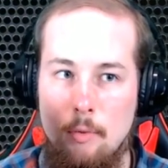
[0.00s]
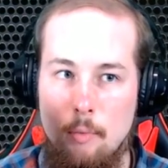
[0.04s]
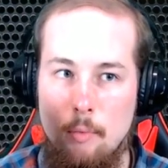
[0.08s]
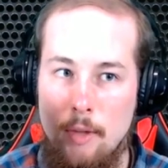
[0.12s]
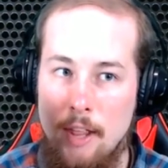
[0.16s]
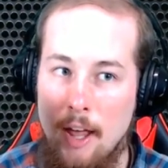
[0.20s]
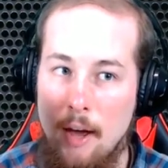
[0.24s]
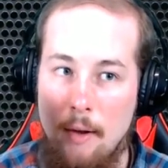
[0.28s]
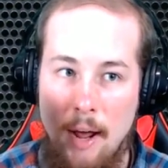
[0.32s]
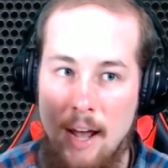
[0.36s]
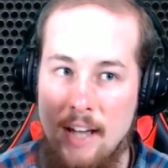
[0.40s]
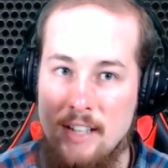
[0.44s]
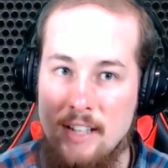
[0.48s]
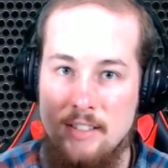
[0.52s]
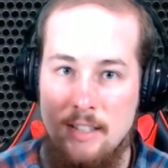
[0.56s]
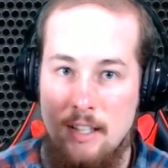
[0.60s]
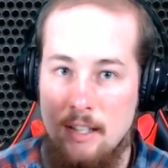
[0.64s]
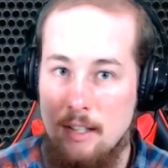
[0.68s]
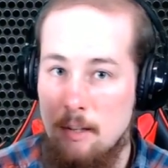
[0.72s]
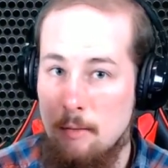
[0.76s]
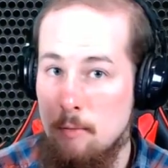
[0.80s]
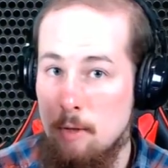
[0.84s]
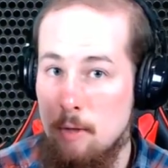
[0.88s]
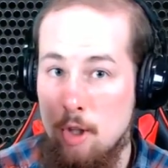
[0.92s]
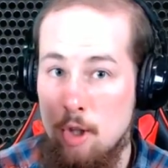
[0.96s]
without asking
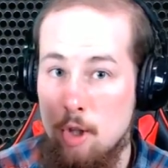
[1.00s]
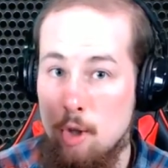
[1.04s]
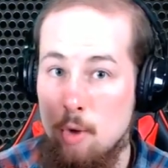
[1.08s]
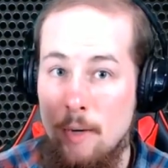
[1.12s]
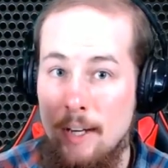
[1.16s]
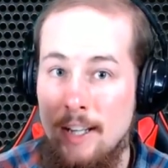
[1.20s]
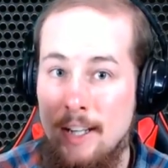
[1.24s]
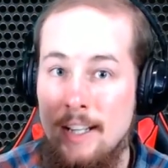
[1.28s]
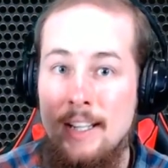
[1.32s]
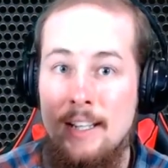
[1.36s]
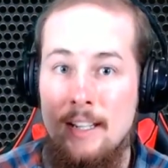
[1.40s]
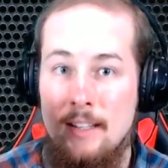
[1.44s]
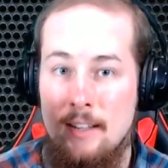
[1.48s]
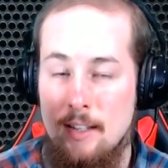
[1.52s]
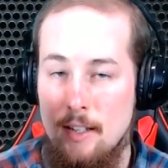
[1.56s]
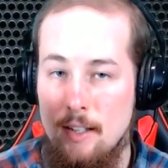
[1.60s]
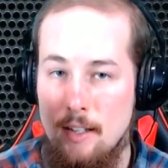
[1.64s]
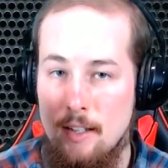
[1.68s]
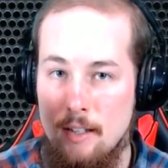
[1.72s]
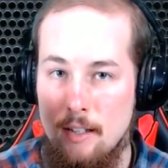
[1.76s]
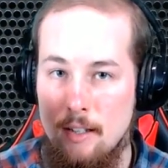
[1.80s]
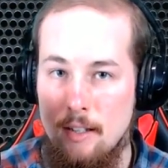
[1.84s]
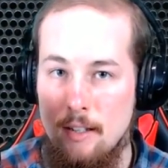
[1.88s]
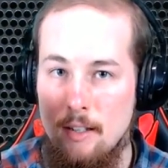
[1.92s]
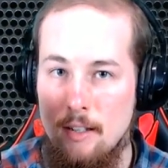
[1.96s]
them to do
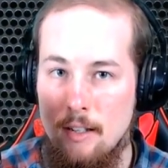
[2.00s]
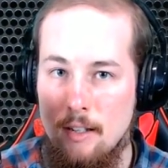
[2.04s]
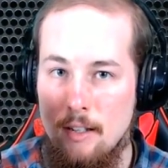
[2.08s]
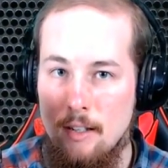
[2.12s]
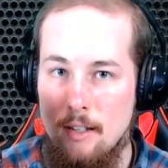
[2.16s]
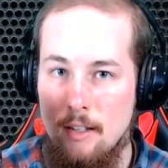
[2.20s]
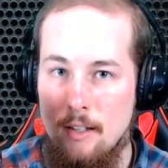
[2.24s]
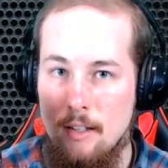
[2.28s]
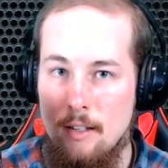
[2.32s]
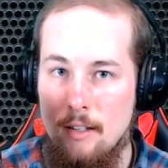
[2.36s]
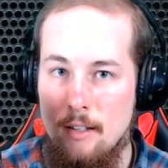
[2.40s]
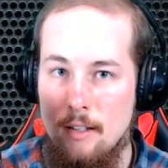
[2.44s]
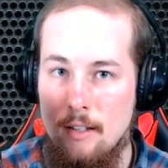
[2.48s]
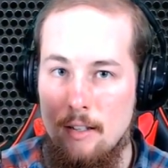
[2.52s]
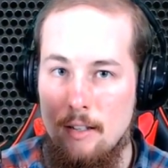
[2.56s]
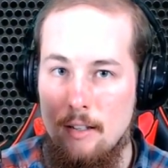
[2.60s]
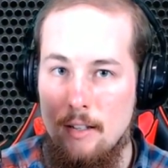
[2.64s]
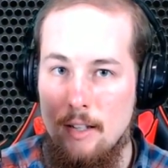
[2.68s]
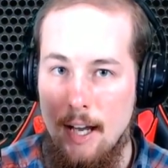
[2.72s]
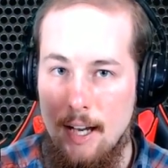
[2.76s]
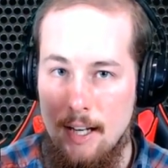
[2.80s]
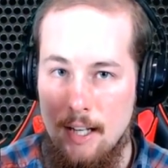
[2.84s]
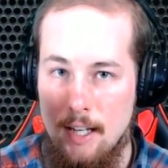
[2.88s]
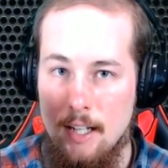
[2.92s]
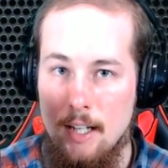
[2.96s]
anything
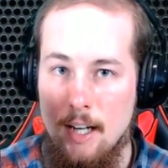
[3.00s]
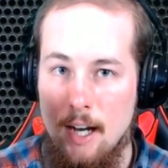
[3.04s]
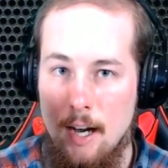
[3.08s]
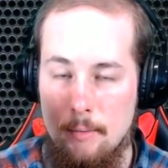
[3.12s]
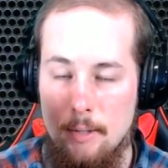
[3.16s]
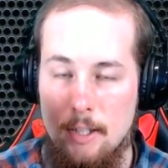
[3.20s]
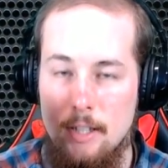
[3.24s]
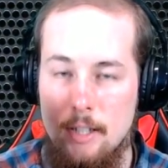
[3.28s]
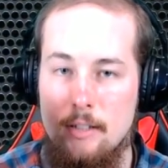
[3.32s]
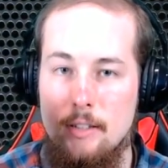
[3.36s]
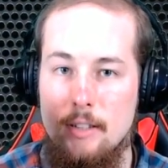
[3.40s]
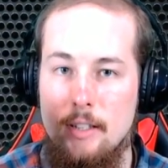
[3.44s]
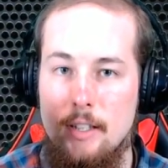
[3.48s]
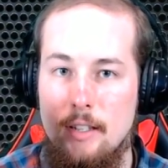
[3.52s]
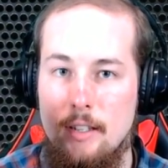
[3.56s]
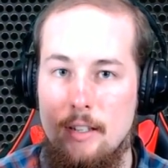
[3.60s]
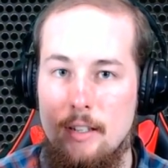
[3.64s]
economically